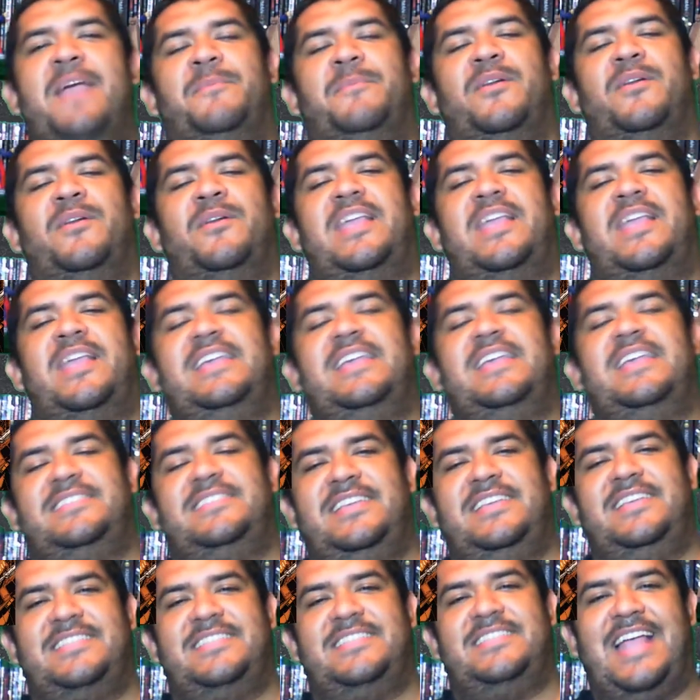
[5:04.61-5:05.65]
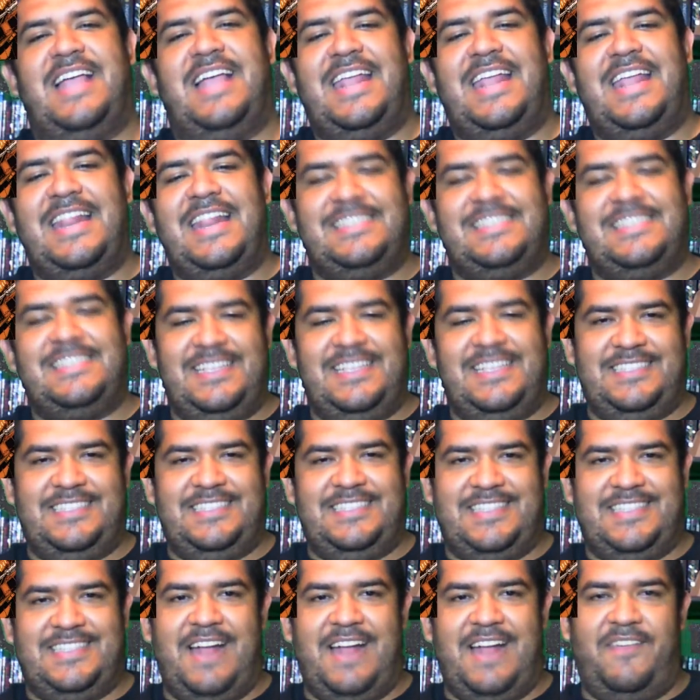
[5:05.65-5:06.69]
But he sees that it is
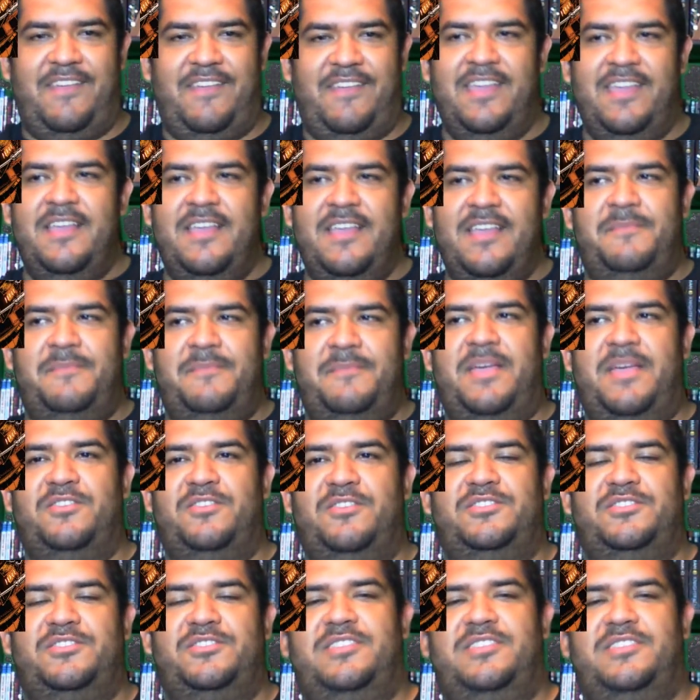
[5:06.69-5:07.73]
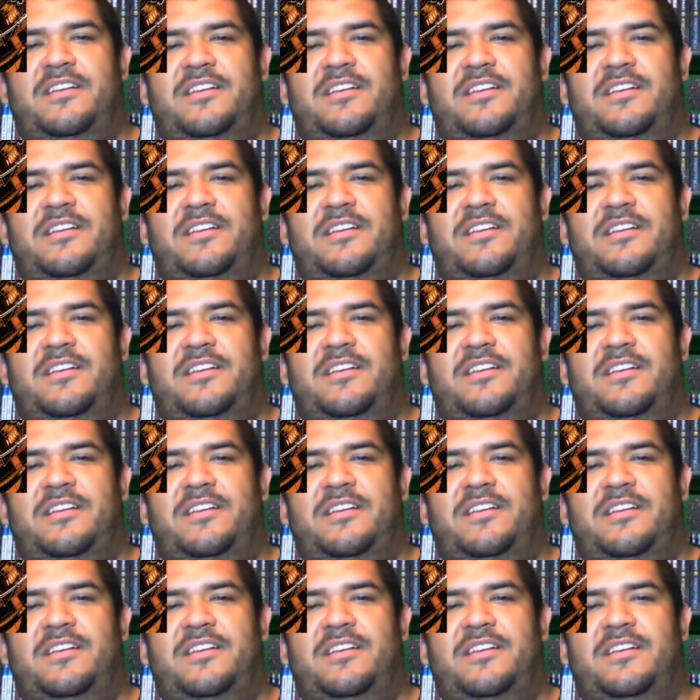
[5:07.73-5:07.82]
necessary because